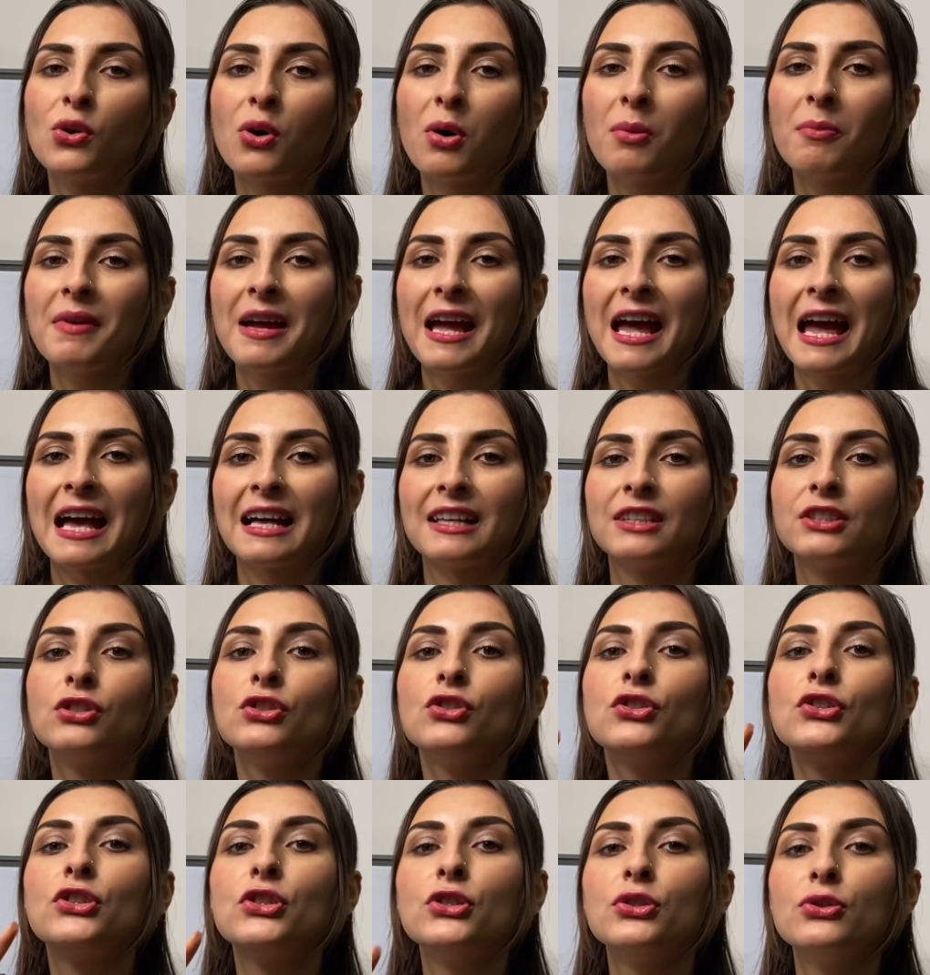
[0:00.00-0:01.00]
has
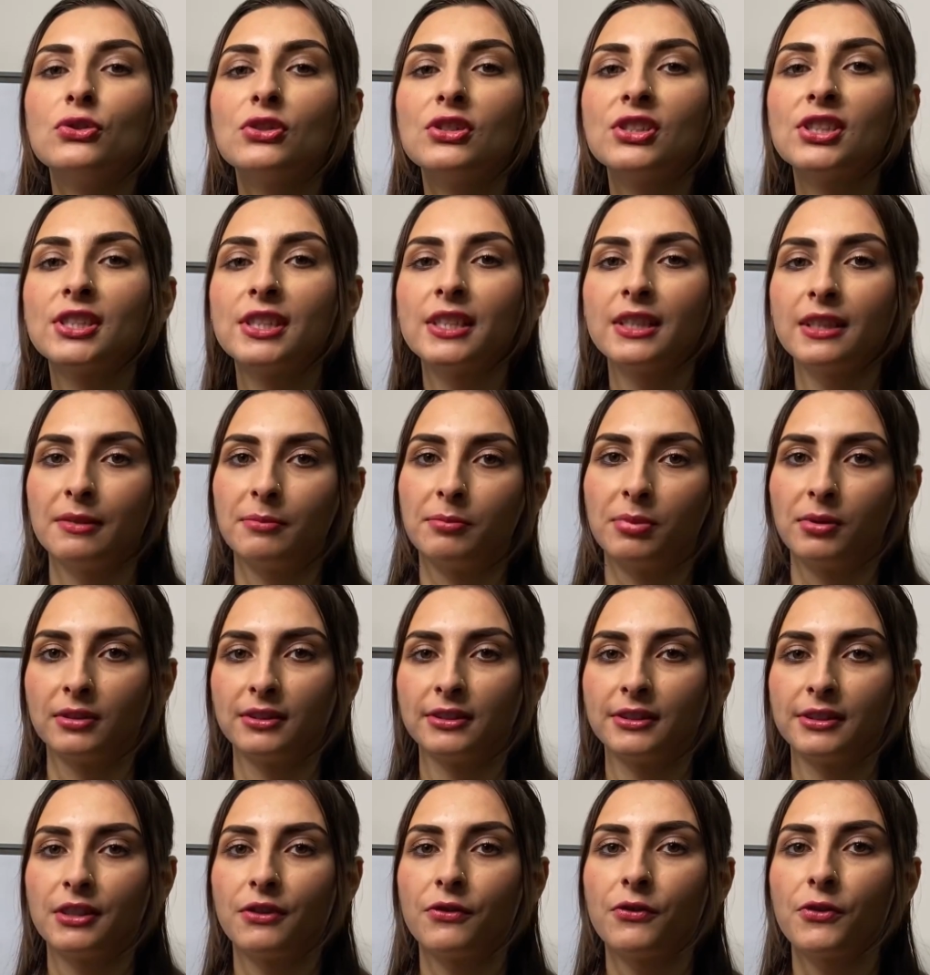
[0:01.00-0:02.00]
two
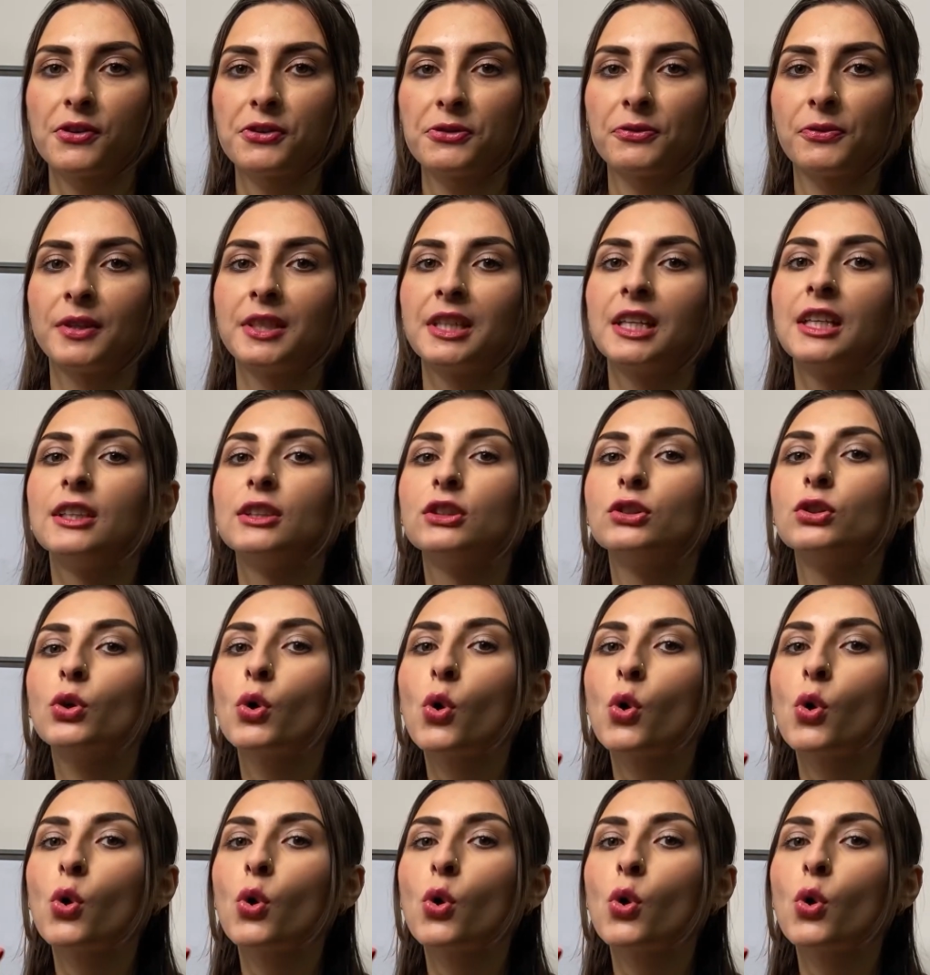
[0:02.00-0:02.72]
syllables. The first one is